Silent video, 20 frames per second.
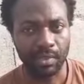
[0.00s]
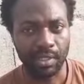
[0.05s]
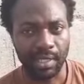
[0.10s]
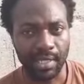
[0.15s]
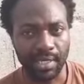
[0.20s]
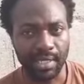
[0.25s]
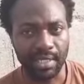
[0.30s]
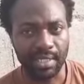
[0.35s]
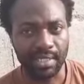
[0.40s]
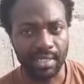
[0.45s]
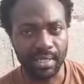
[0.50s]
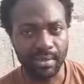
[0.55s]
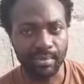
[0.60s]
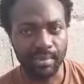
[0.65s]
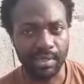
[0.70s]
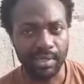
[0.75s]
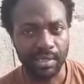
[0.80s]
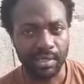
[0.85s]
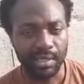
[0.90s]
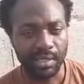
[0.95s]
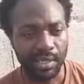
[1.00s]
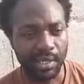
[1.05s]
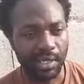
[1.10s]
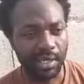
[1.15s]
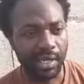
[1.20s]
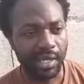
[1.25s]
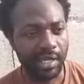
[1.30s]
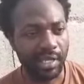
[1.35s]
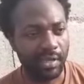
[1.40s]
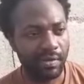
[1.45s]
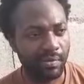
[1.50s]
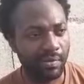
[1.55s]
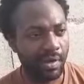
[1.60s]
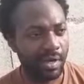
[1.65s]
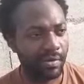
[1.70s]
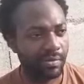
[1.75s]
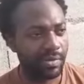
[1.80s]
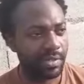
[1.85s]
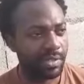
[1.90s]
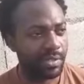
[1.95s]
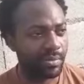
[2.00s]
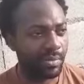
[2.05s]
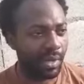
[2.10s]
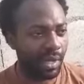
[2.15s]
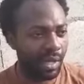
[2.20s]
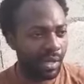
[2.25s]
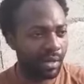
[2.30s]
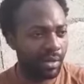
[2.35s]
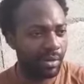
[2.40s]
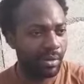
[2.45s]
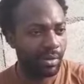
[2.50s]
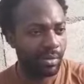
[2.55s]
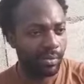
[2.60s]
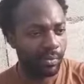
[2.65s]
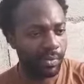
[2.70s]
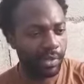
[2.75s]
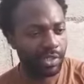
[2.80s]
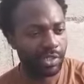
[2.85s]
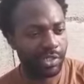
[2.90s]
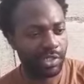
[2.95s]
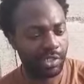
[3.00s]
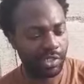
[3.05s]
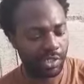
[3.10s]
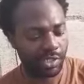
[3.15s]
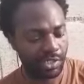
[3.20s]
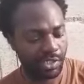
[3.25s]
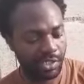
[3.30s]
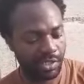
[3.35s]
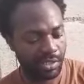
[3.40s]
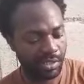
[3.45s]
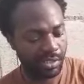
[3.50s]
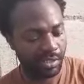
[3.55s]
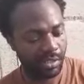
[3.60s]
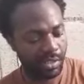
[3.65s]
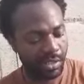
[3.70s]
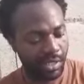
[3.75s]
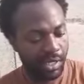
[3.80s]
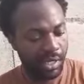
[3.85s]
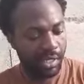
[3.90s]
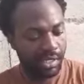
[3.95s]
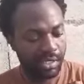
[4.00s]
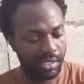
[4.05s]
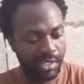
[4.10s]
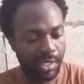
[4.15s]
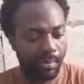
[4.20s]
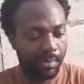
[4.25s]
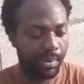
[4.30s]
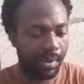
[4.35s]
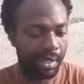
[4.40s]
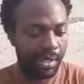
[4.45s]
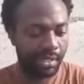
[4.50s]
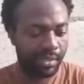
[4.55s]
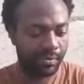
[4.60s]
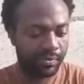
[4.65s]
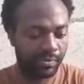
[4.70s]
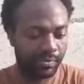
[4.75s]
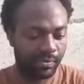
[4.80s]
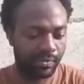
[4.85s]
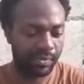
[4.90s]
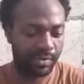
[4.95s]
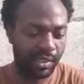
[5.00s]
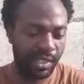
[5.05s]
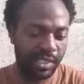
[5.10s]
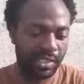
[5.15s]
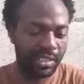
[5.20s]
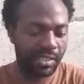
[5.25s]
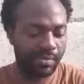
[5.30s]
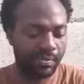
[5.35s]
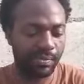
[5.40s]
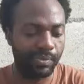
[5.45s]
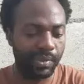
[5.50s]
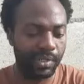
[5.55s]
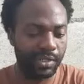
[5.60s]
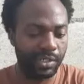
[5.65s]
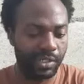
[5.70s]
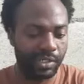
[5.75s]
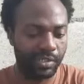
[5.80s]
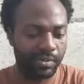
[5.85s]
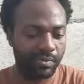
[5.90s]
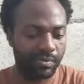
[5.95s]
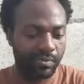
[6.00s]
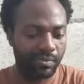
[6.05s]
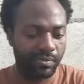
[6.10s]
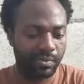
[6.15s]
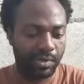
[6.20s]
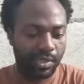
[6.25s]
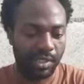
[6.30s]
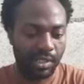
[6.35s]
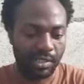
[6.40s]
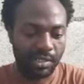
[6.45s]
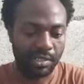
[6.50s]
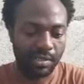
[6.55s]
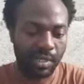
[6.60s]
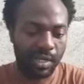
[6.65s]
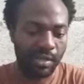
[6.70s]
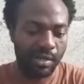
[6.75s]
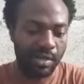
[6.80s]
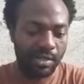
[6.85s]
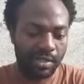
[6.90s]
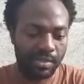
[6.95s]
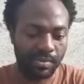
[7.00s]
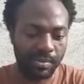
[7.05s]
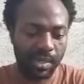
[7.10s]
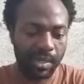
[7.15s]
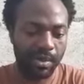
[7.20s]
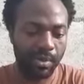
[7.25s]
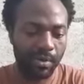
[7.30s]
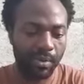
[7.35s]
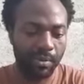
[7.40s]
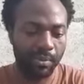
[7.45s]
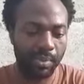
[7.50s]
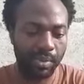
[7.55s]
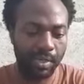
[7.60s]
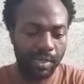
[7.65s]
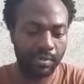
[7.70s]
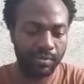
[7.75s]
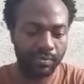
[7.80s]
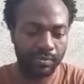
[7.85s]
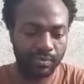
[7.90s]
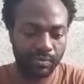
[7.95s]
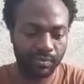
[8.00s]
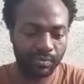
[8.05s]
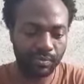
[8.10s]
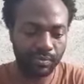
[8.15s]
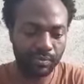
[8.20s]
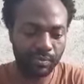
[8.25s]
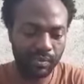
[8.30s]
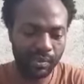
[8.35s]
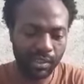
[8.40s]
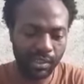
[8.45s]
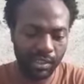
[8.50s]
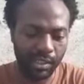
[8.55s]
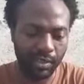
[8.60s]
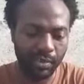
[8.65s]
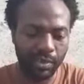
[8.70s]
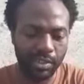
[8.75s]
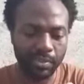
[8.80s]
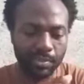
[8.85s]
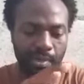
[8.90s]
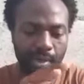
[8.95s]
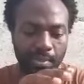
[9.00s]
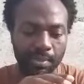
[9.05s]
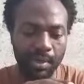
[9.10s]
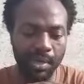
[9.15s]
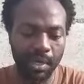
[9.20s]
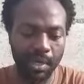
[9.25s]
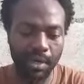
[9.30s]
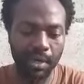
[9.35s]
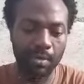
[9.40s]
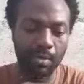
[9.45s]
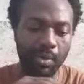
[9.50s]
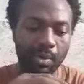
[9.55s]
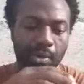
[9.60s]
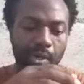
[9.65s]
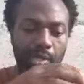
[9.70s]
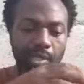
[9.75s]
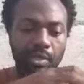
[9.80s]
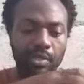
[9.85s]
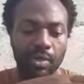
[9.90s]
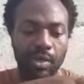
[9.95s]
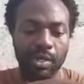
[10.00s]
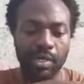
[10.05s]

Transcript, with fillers: You understand me? You can even have small bridges on top of it. Not even bridges, just a small opening in which people can come out into